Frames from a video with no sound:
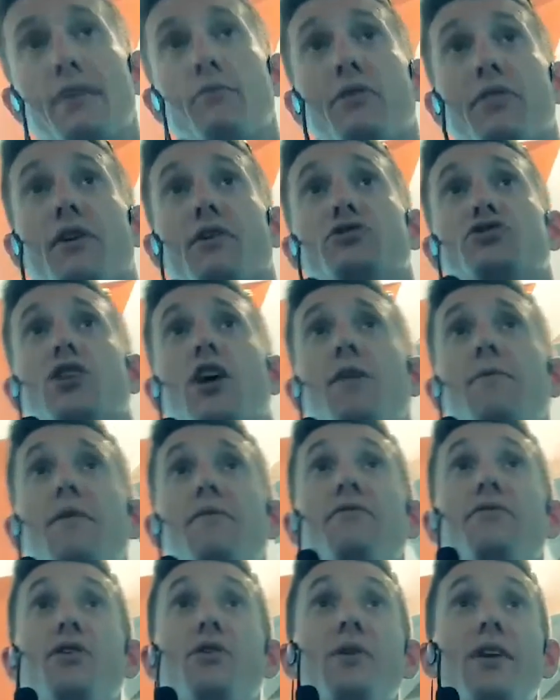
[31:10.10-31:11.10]
with our job
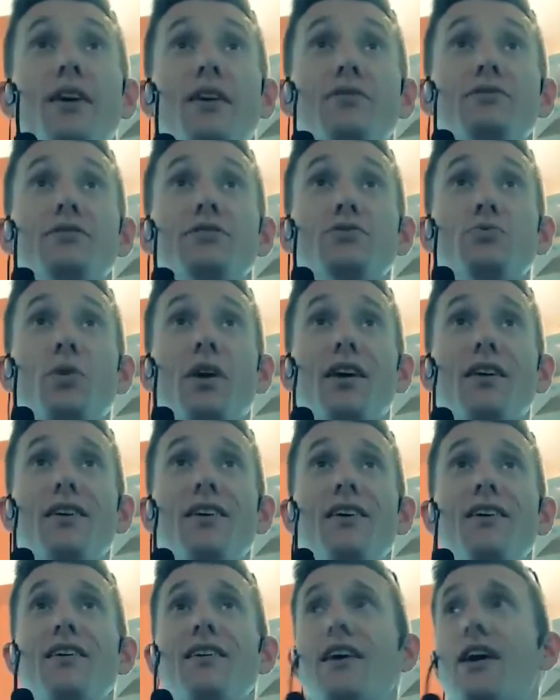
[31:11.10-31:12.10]
at Float House as well.
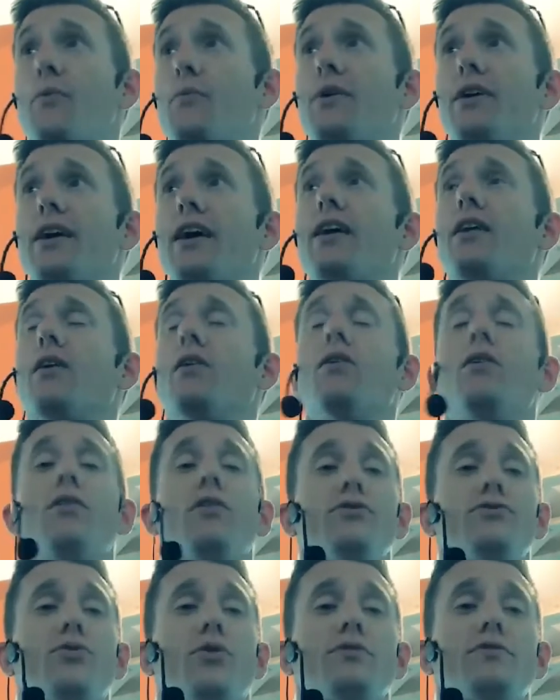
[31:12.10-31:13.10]
And we get
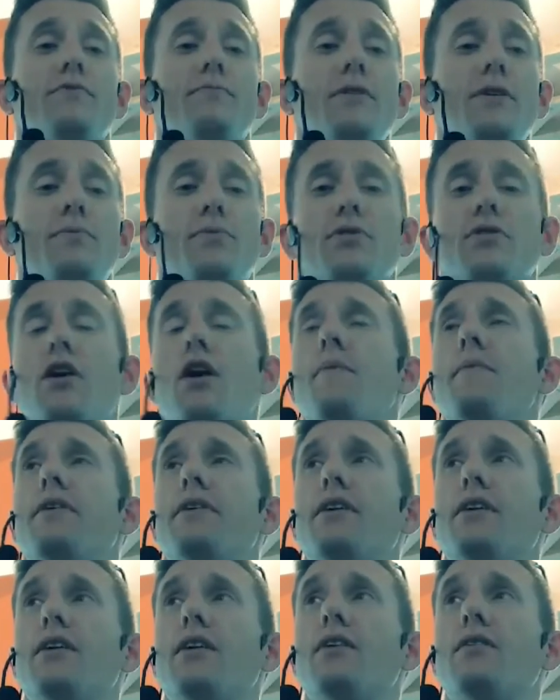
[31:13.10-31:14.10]
all sorts of people
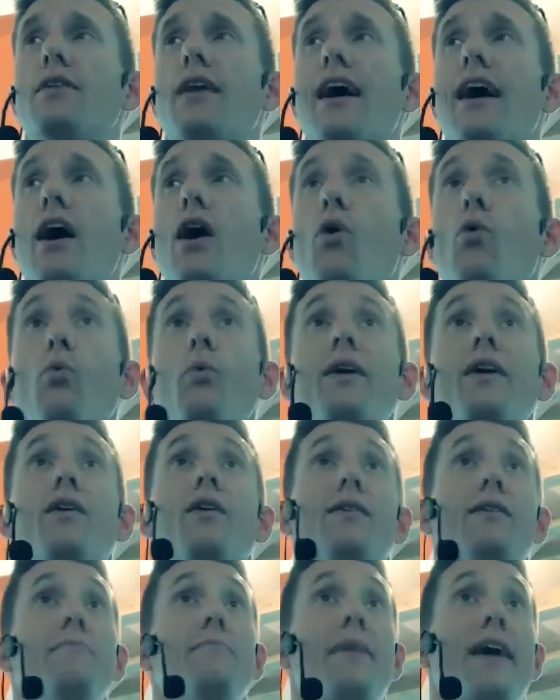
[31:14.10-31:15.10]
commenting on how we
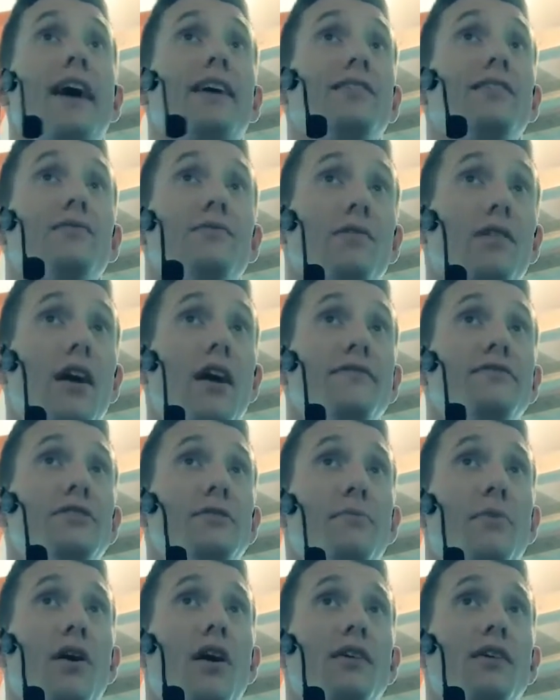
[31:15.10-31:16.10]
are impacting their lives
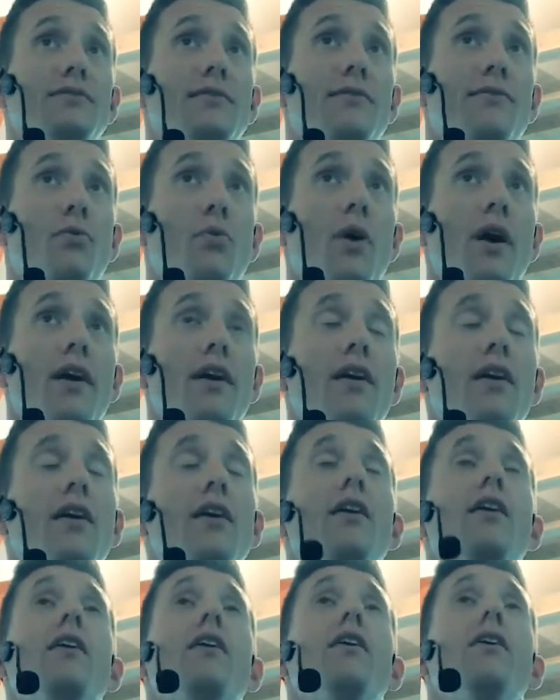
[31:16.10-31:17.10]
in a positive way.
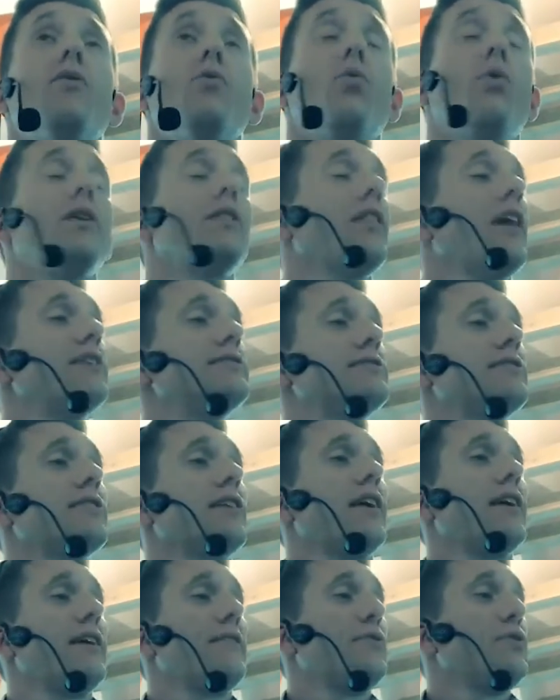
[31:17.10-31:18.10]
One last
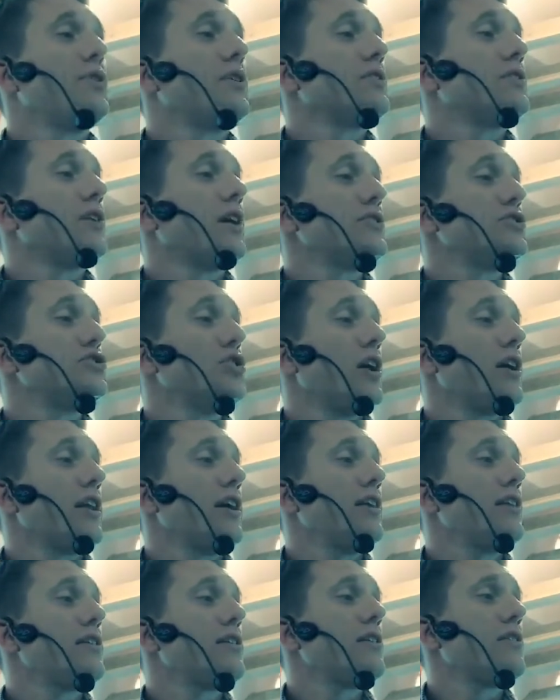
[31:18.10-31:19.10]
thing, if you could touch on
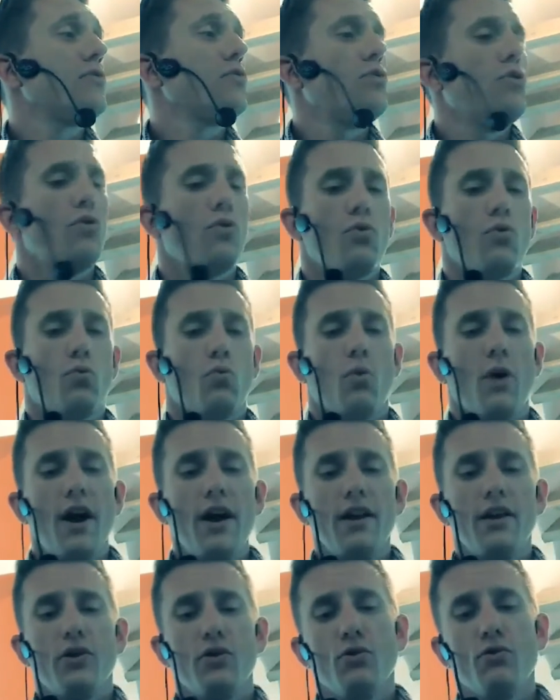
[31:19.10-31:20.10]
it,
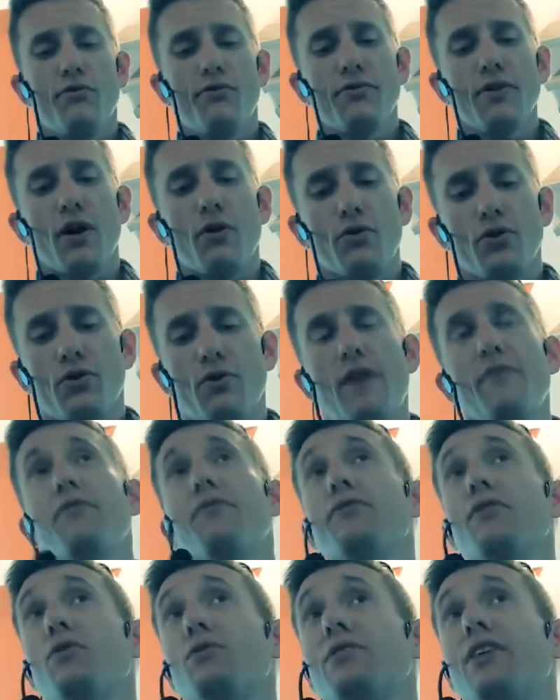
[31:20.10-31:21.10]
why do you float? You have a
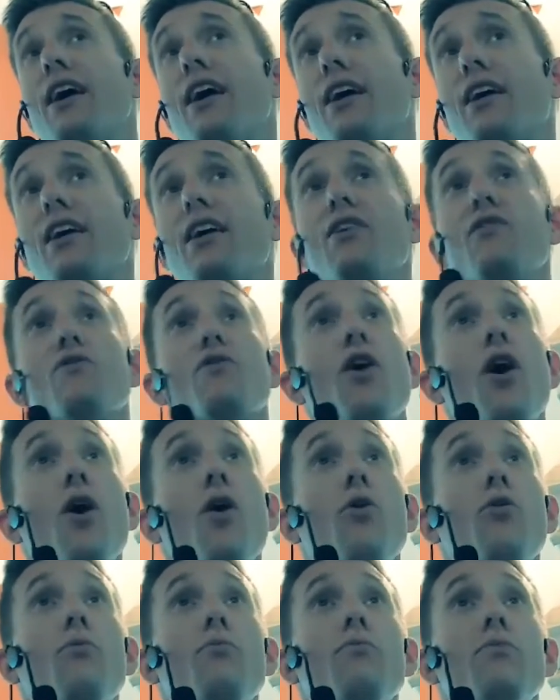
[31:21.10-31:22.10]
float tank in your
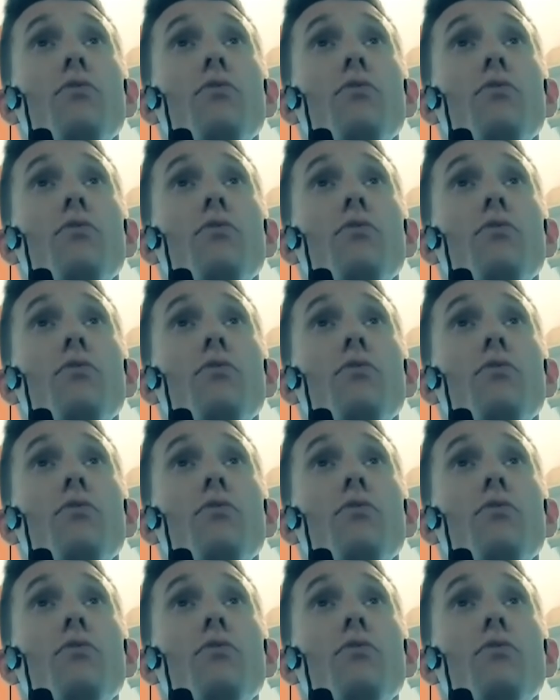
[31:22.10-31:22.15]
home.